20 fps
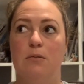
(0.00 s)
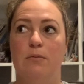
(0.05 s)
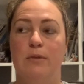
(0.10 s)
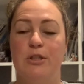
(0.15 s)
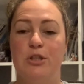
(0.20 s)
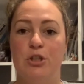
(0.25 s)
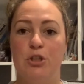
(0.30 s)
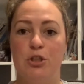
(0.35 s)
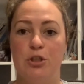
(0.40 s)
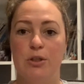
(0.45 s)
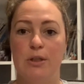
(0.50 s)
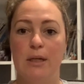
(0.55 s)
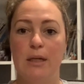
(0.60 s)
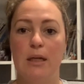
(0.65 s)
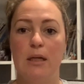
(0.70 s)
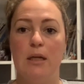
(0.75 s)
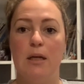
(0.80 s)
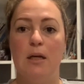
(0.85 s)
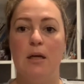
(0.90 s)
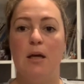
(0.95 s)

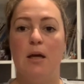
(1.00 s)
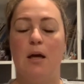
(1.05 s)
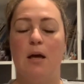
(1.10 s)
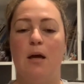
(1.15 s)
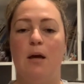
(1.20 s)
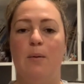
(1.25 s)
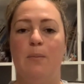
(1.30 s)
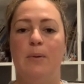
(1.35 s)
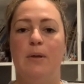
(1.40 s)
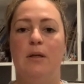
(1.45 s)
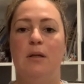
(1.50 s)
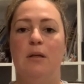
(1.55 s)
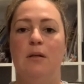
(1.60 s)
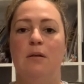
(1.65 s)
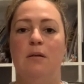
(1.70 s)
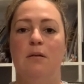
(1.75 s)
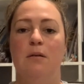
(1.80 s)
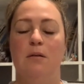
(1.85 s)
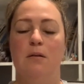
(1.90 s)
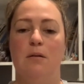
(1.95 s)
registry
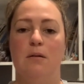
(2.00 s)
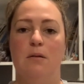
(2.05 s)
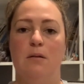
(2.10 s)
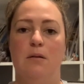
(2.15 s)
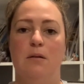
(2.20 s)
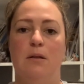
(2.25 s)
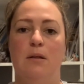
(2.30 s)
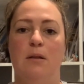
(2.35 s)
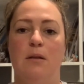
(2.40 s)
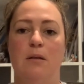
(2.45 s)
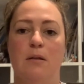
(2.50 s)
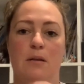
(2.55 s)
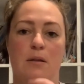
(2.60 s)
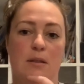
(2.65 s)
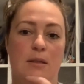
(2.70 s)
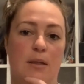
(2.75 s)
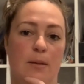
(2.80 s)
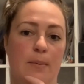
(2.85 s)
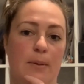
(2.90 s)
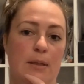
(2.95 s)
in the
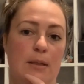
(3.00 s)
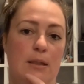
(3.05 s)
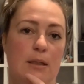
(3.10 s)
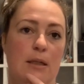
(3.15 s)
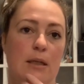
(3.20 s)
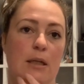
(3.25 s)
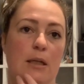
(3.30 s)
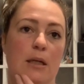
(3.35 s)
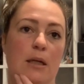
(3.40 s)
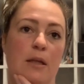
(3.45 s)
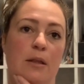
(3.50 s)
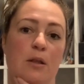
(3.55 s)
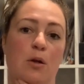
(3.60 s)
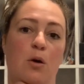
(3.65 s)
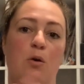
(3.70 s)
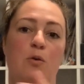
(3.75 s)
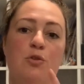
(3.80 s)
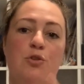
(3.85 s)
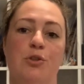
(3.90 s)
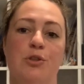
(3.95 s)
CBD at
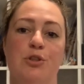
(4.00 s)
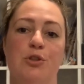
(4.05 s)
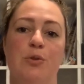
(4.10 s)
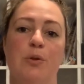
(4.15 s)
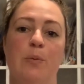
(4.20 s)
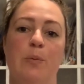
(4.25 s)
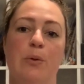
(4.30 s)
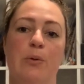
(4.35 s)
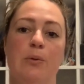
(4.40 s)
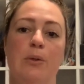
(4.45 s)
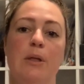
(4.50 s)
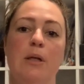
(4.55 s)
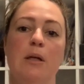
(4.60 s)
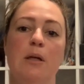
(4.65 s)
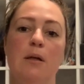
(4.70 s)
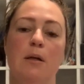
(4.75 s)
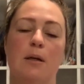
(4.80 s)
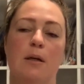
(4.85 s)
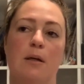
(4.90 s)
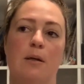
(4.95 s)
the old Treasury
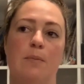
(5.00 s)
building.